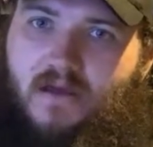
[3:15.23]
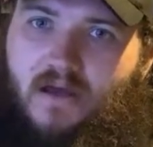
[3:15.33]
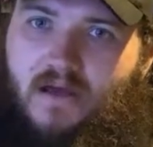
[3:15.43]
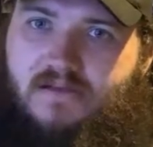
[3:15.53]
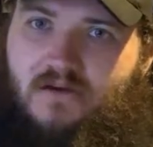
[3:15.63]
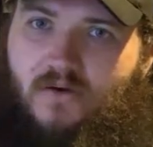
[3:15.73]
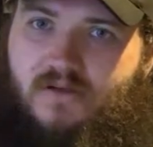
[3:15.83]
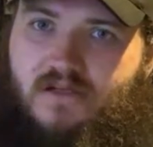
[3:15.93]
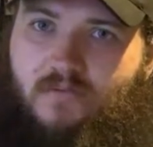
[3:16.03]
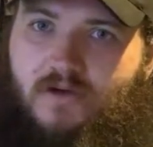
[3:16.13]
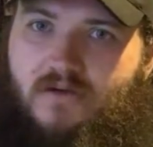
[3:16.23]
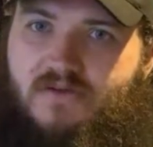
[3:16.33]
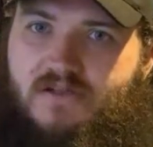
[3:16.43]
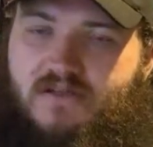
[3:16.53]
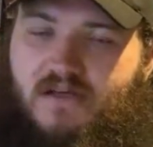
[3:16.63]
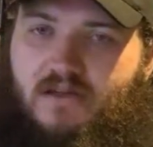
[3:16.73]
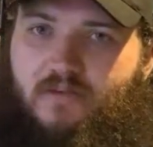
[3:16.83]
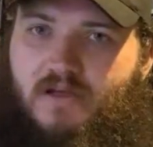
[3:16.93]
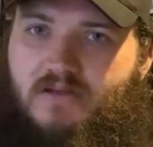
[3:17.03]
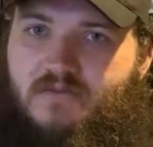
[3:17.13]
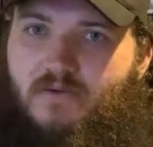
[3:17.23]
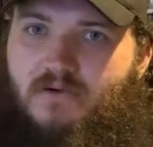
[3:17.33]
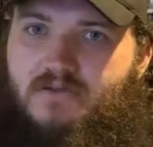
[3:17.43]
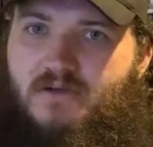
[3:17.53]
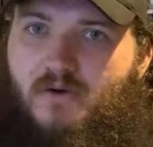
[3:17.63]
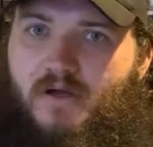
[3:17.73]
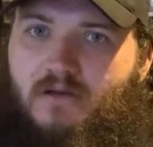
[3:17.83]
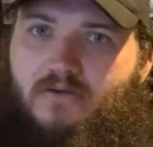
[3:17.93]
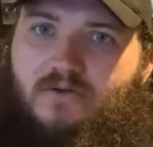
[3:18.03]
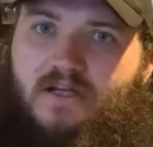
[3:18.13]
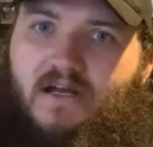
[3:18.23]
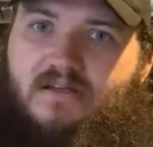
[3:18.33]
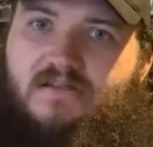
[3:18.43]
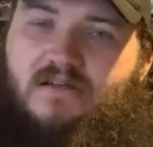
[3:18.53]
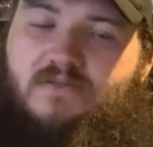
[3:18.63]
As always, I'm your host, Encyclopedia Sports, Cohen Luke 96.